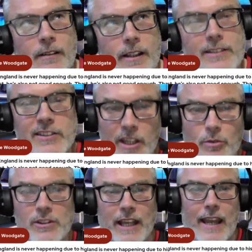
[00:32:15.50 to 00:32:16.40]
his skill
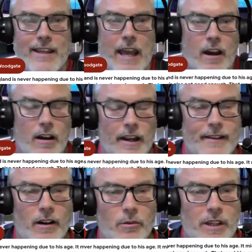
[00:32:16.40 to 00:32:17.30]
set, yeah, I,
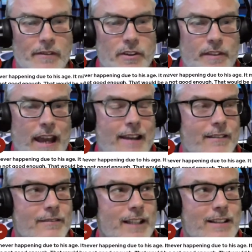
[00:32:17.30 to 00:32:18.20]
I'll give you that.
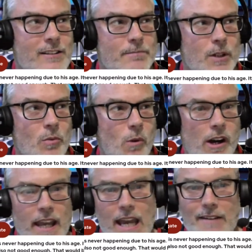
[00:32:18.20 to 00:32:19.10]
Does
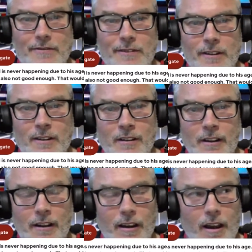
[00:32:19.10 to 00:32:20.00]
Maguire have
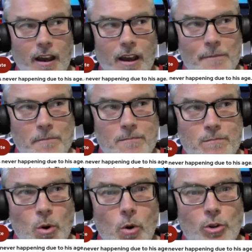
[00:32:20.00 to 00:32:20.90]
Um,
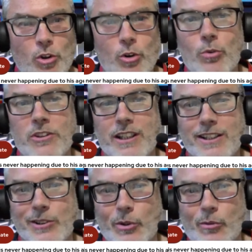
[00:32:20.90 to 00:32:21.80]
more tools in
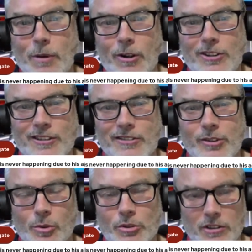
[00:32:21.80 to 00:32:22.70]
his toolbox than
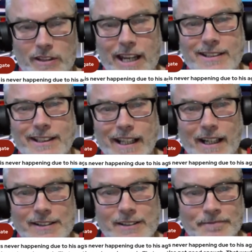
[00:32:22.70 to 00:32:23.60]
Dawson? Yes, he
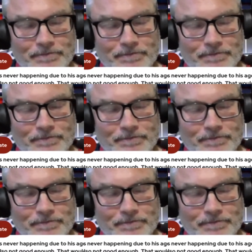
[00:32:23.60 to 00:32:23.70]
does.